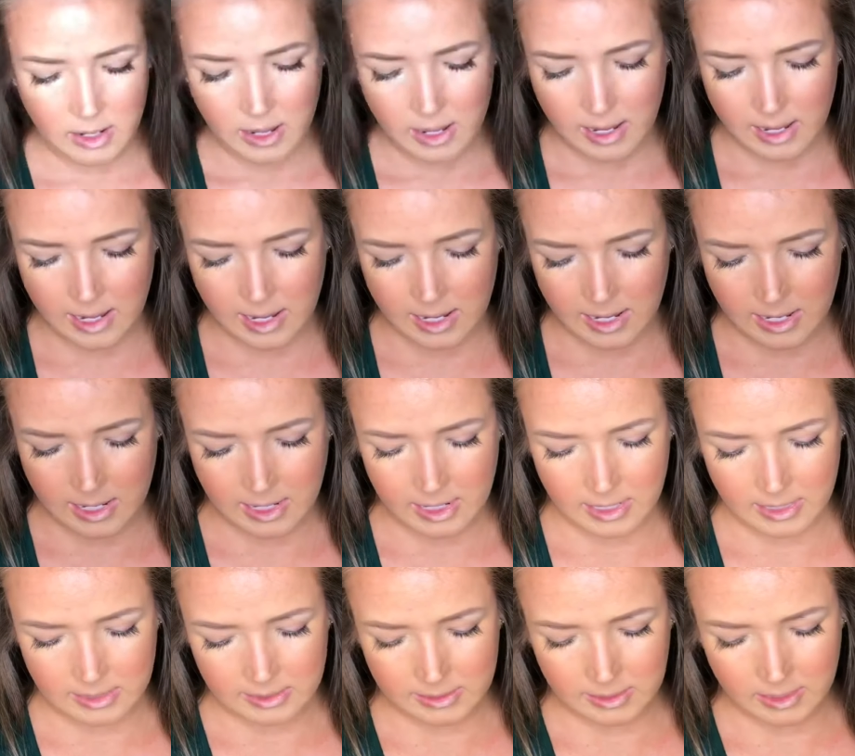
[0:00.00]

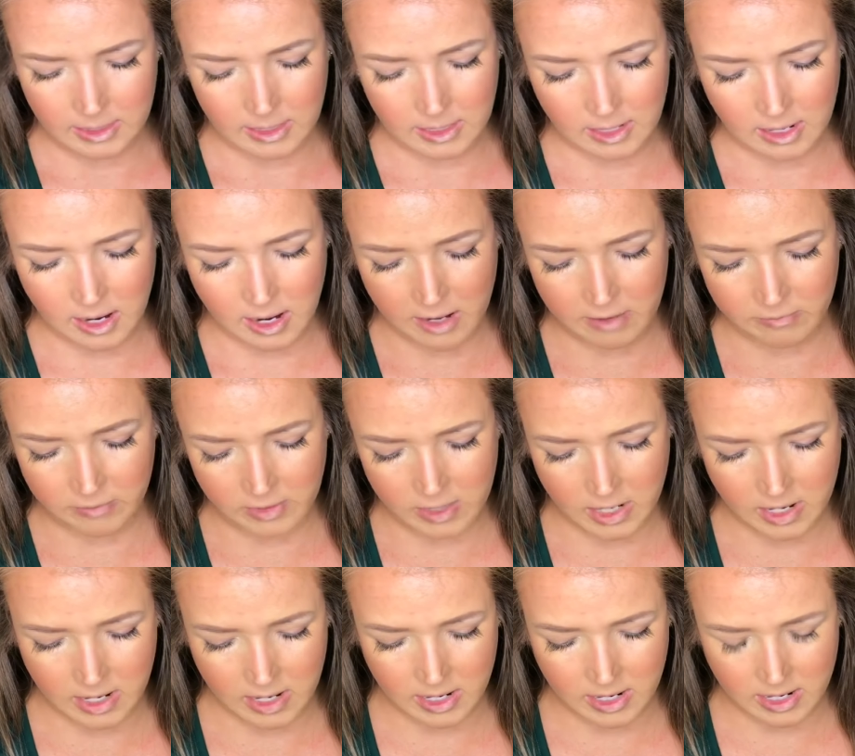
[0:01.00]
and I've
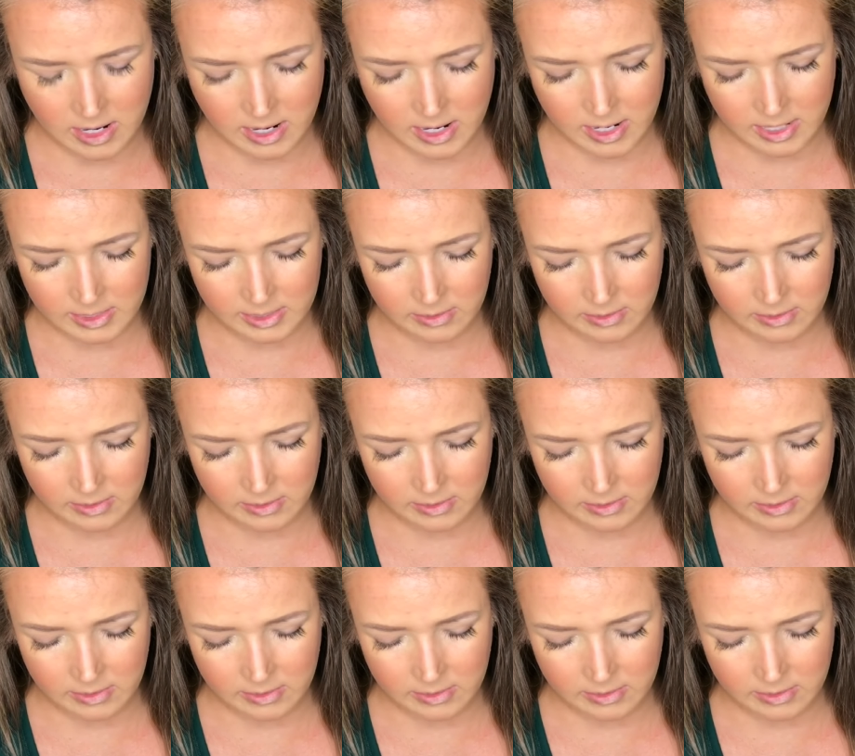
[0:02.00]
got,